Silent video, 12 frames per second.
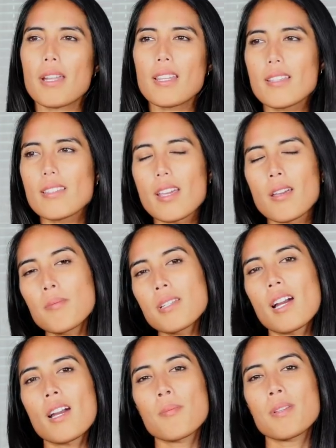at the same
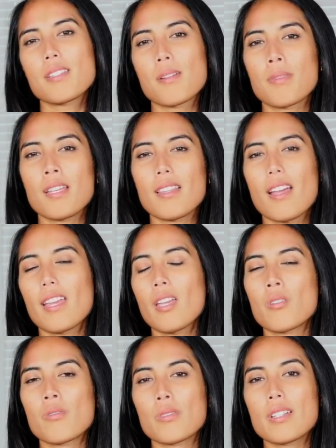time, it's something that
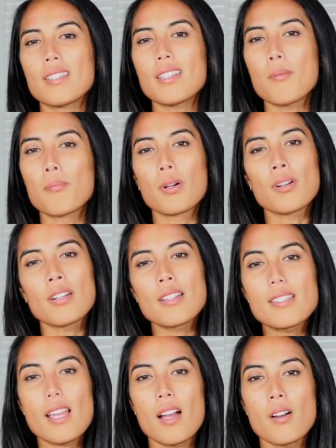can really burn
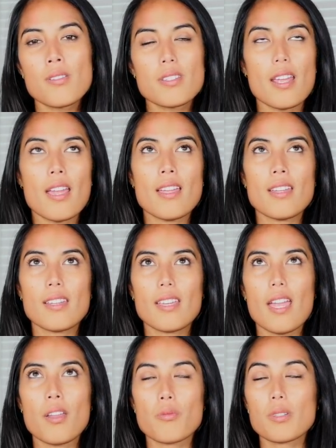us out and
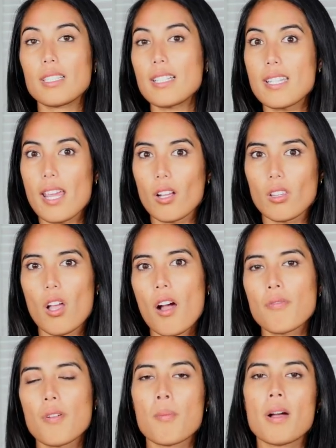can really take a
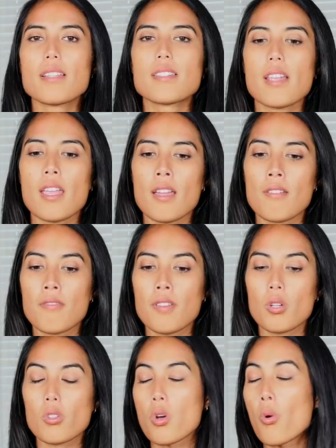lot from us and
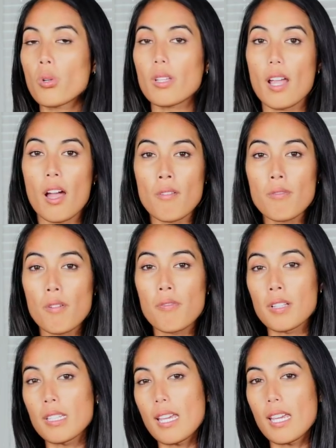feel totally
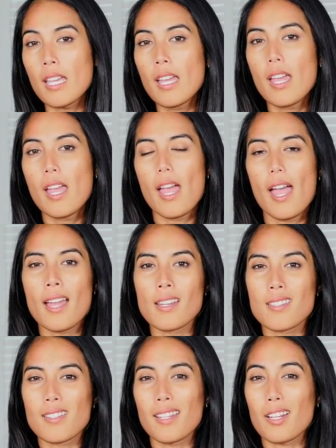unfulfilling
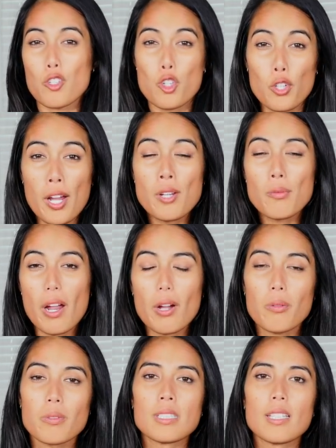and like a train
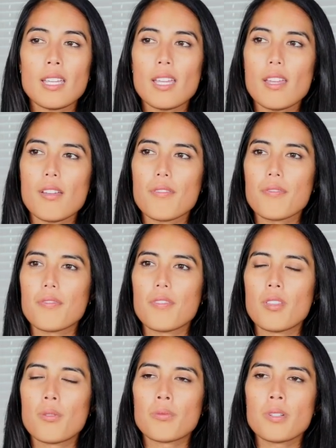wreck really if
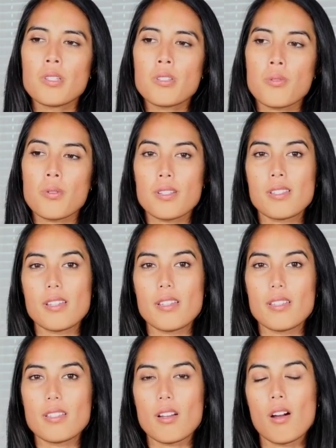the
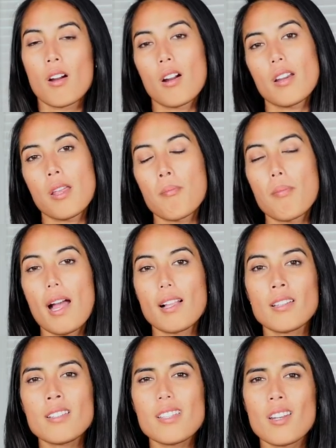resources aren't in
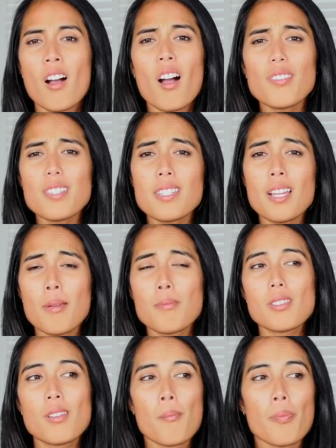balance. And
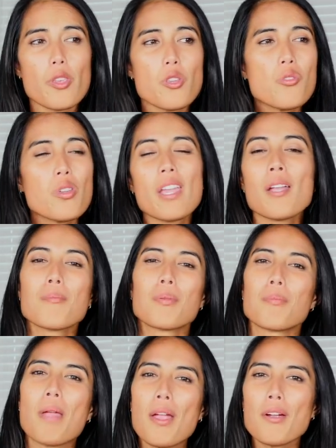oftentimes you can't
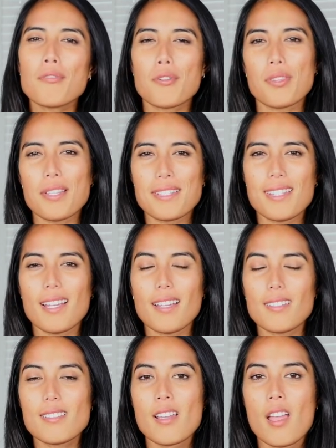prepare for these
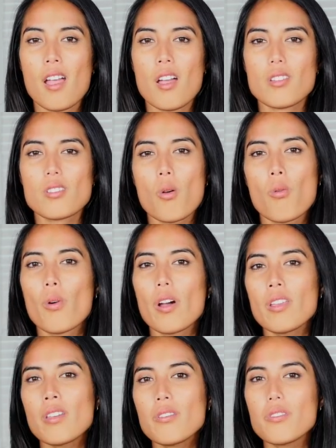things. So
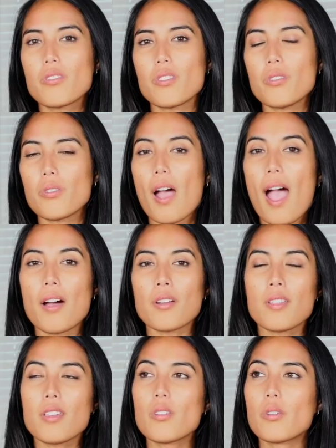what do you do? How
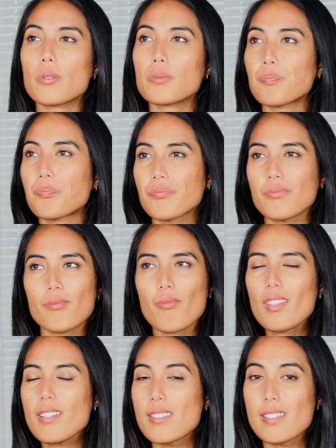do you
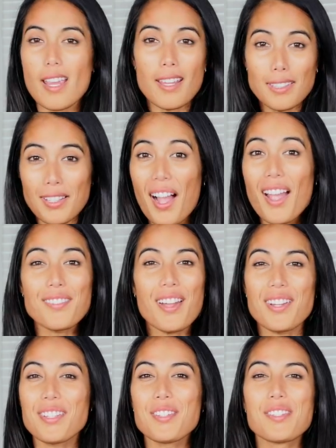stay alive?
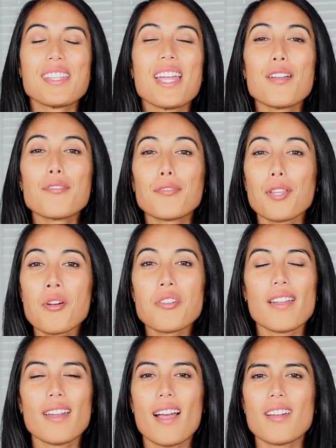How do you stay
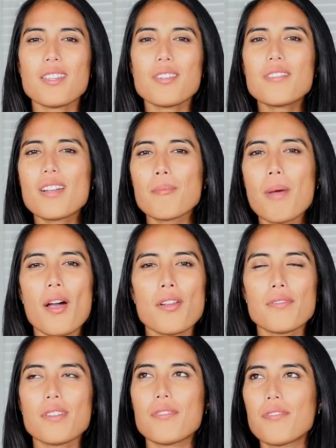afloat? And how do you come out
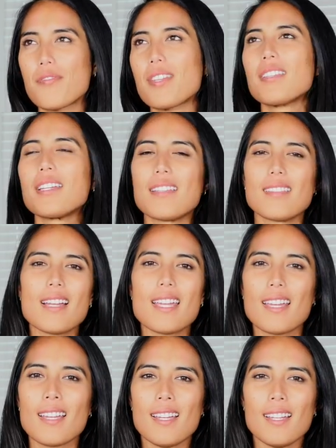of it feeling
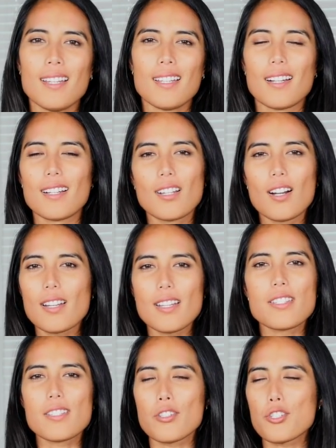like a
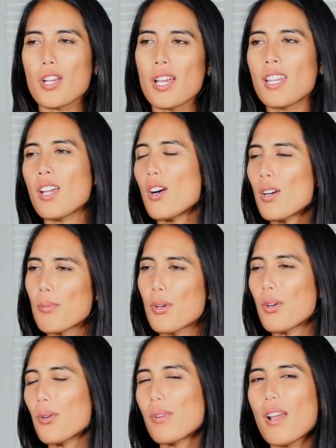goddess in shining
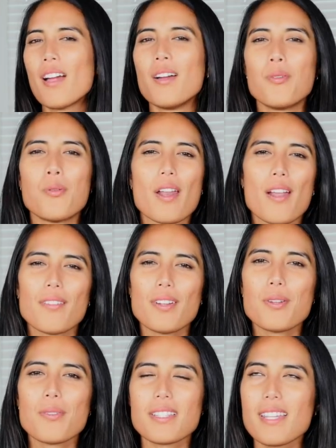armor, or whatever
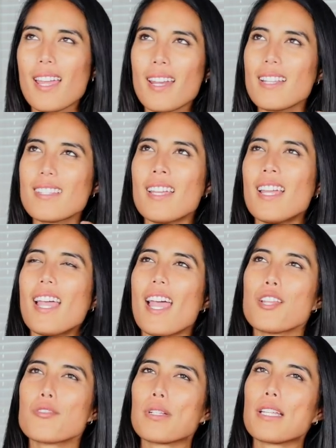you want to say? And
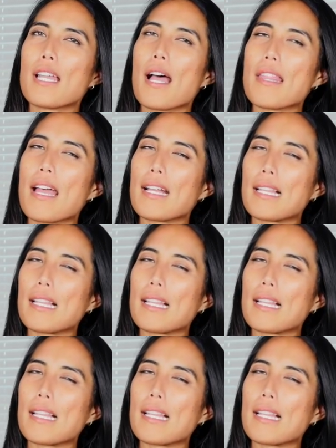it's really not that